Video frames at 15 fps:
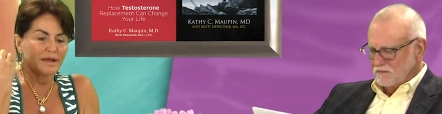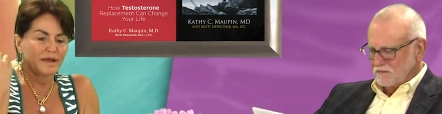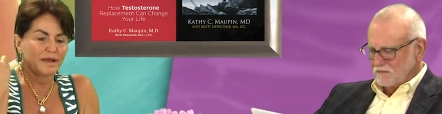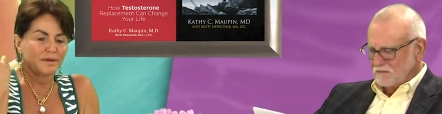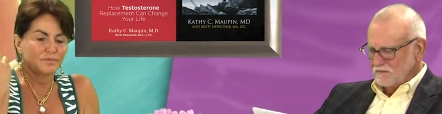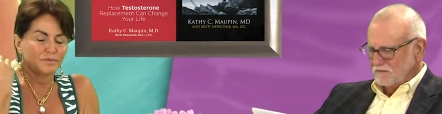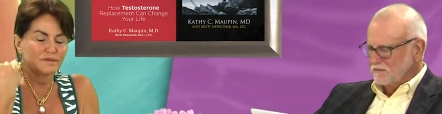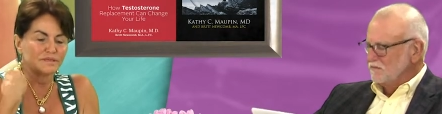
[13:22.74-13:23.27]

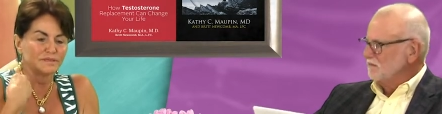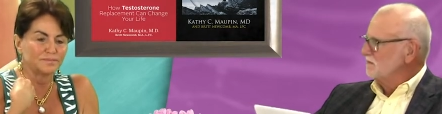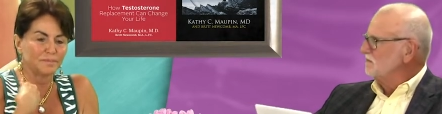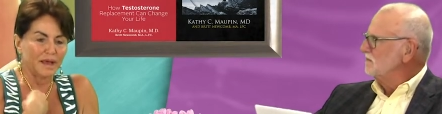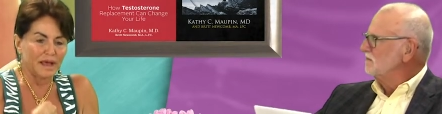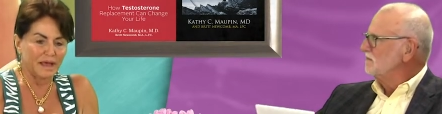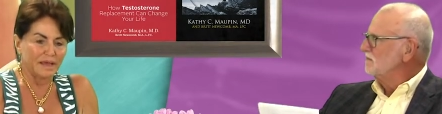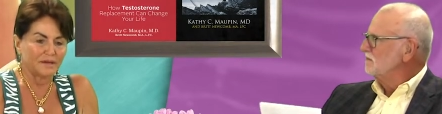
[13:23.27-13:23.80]
Speaker 1: uh,
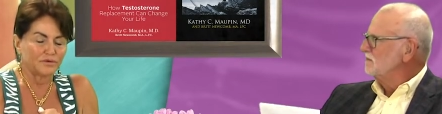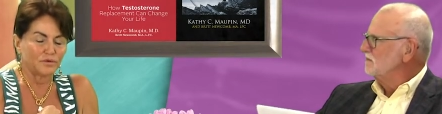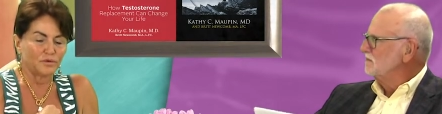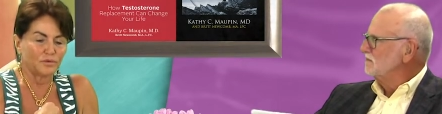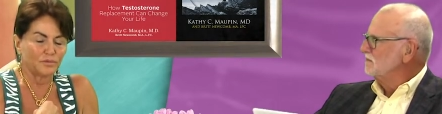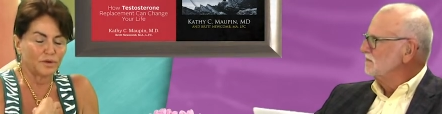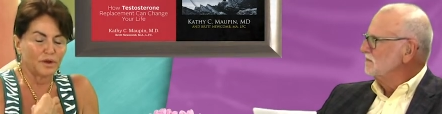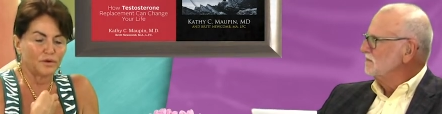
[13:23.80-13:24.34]
respond
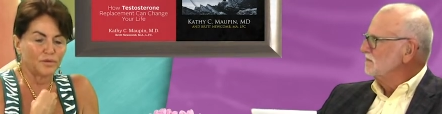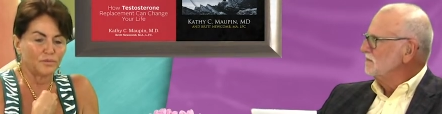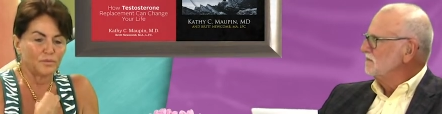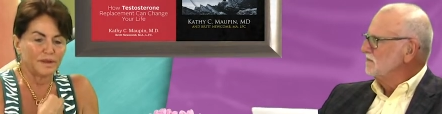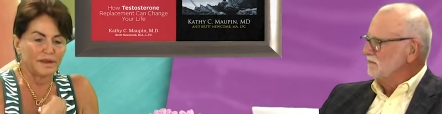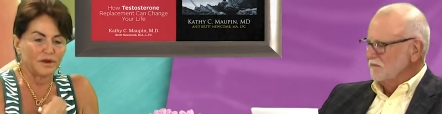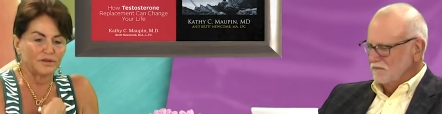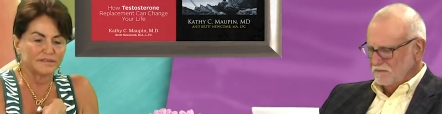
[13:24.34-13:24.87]
or or
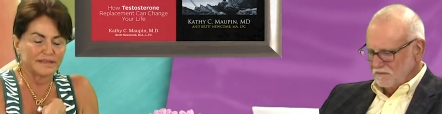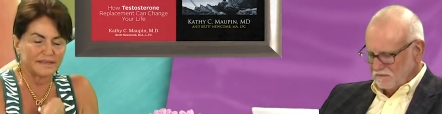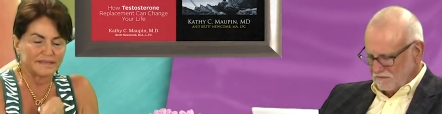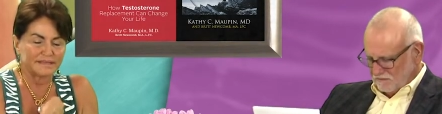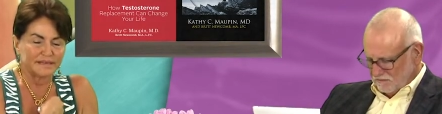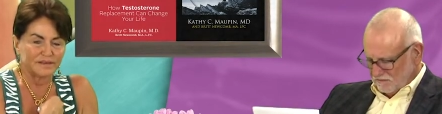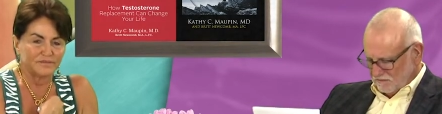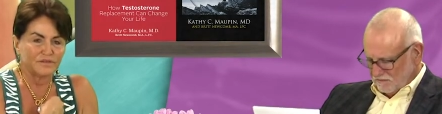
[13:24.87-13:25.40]
we are
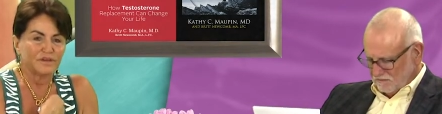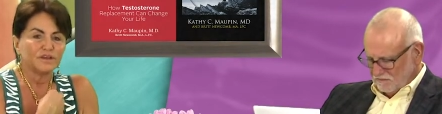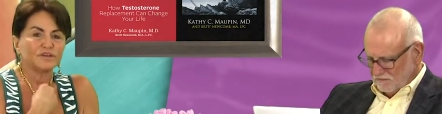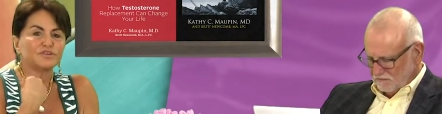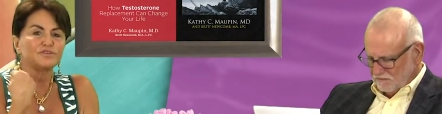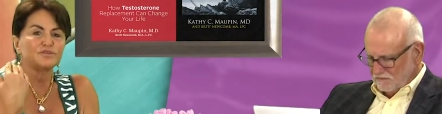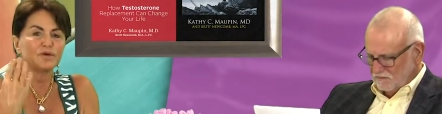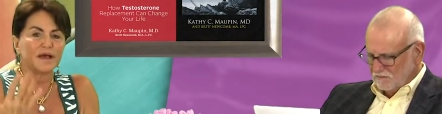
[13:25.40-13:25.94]
sensitive
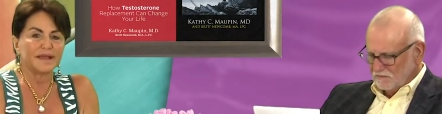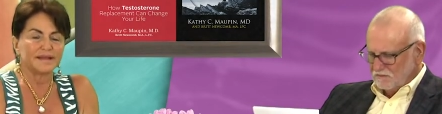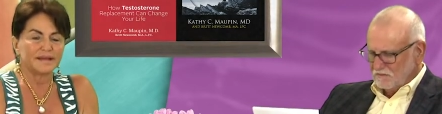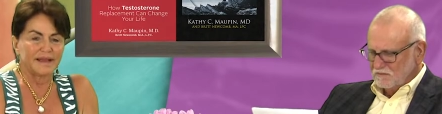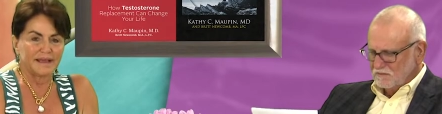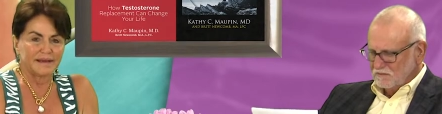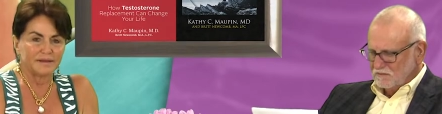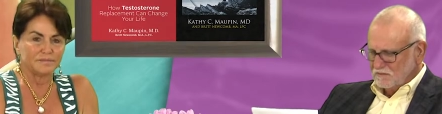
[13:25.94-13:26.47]
to
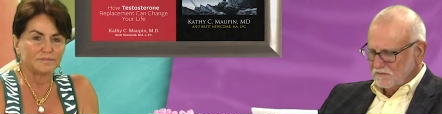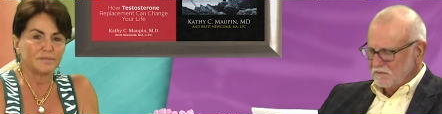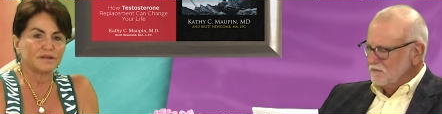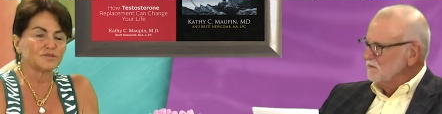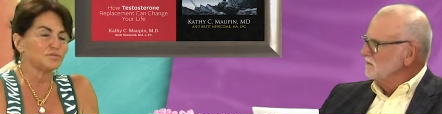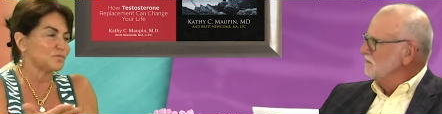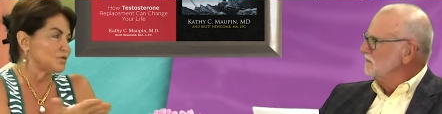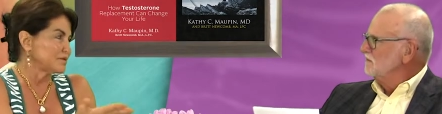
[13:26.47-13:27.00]
iodine
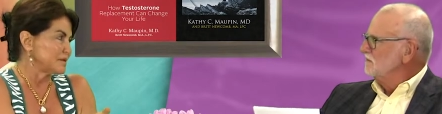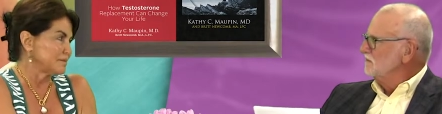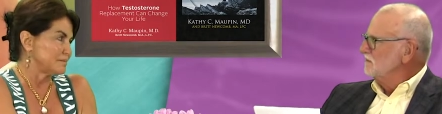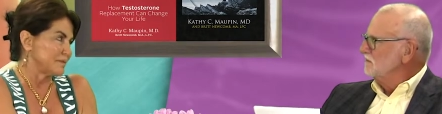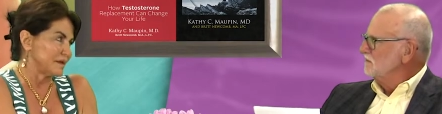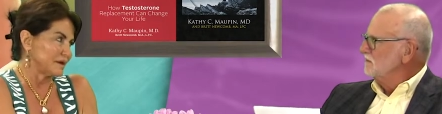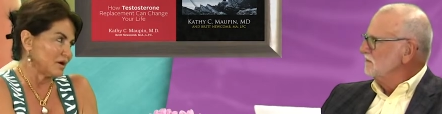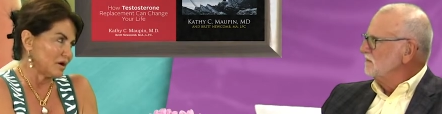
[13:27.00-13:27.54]
much more than
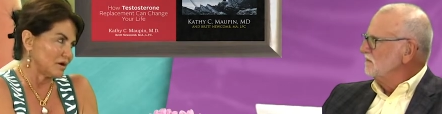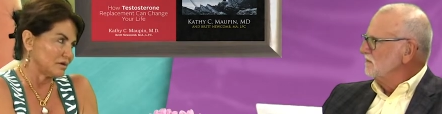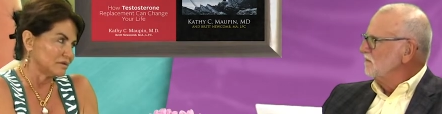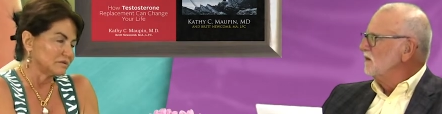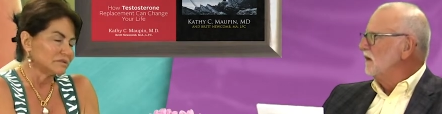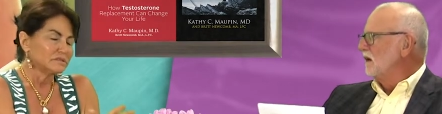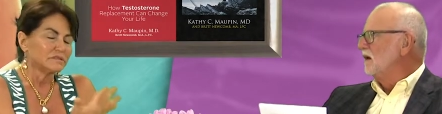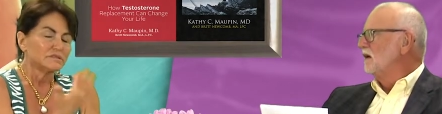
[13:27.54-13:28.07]
men are.
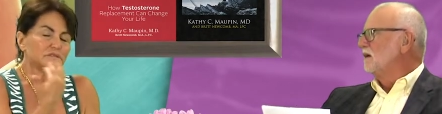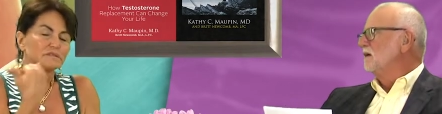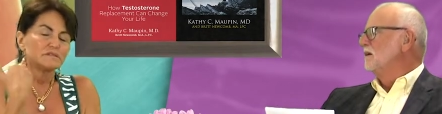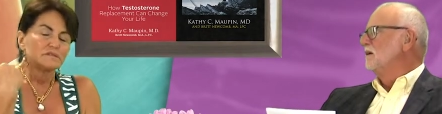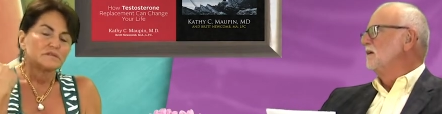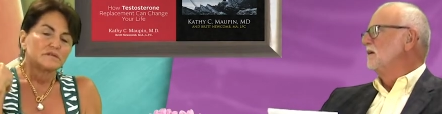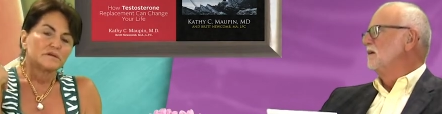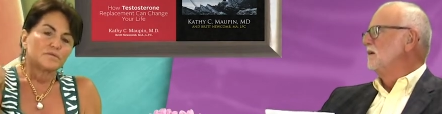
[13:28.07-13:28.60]
Uh-huh.
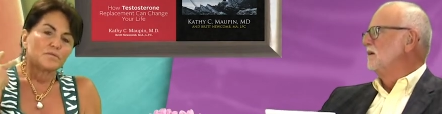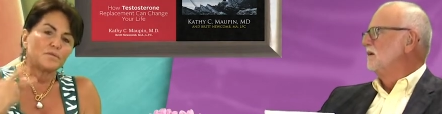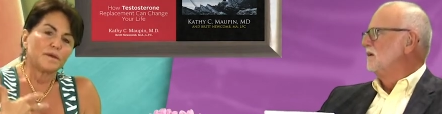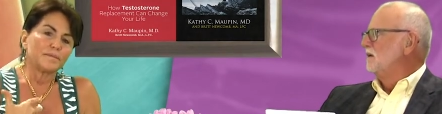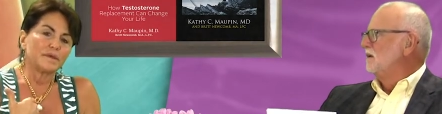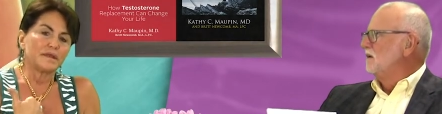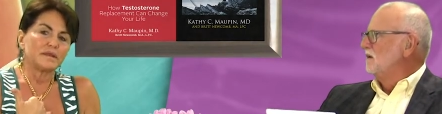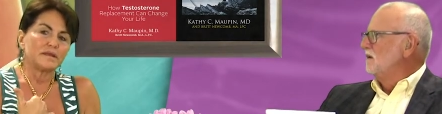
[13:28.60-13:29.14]

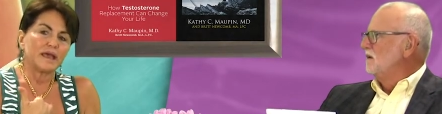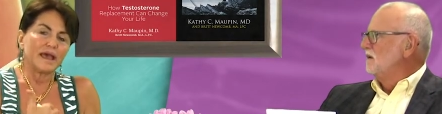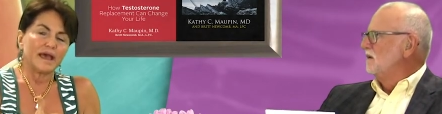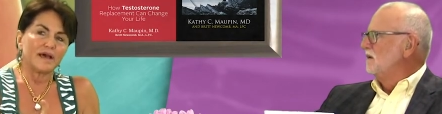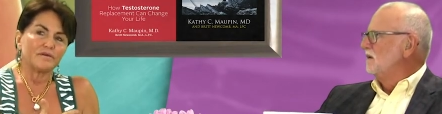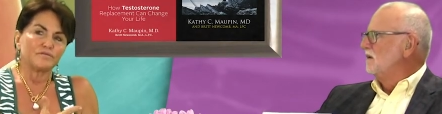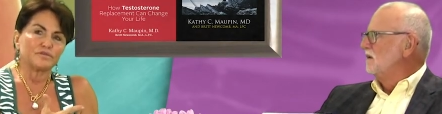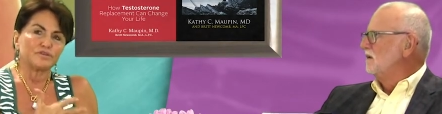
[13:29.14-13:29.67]
Women
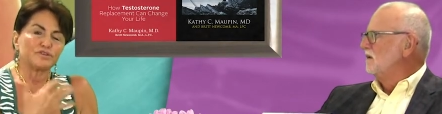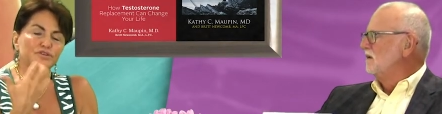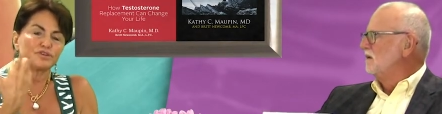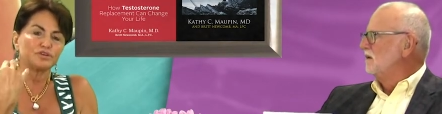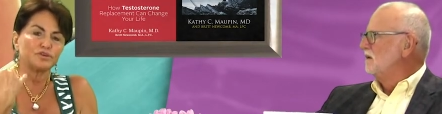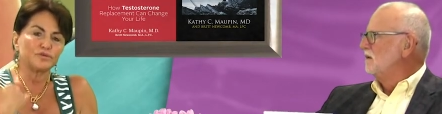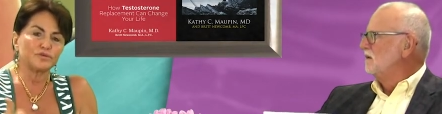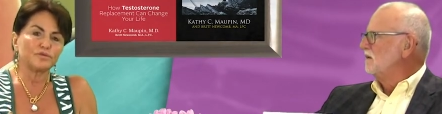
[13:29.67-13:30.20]
have
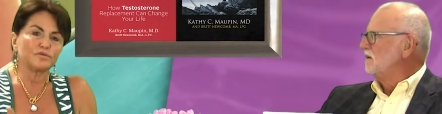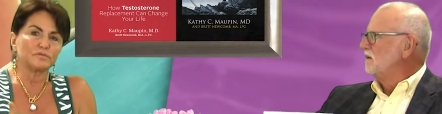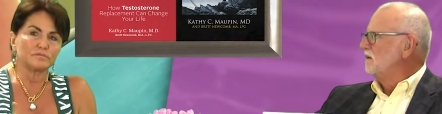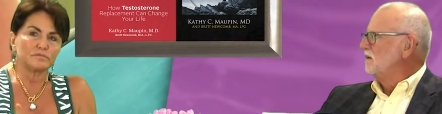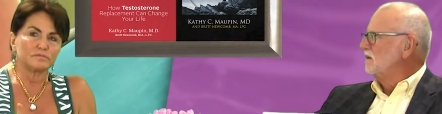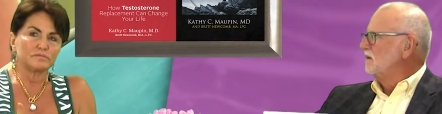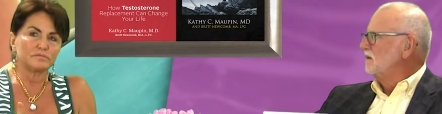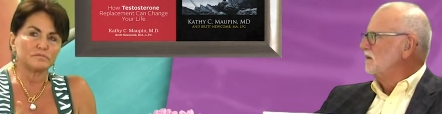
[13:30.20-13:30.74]
two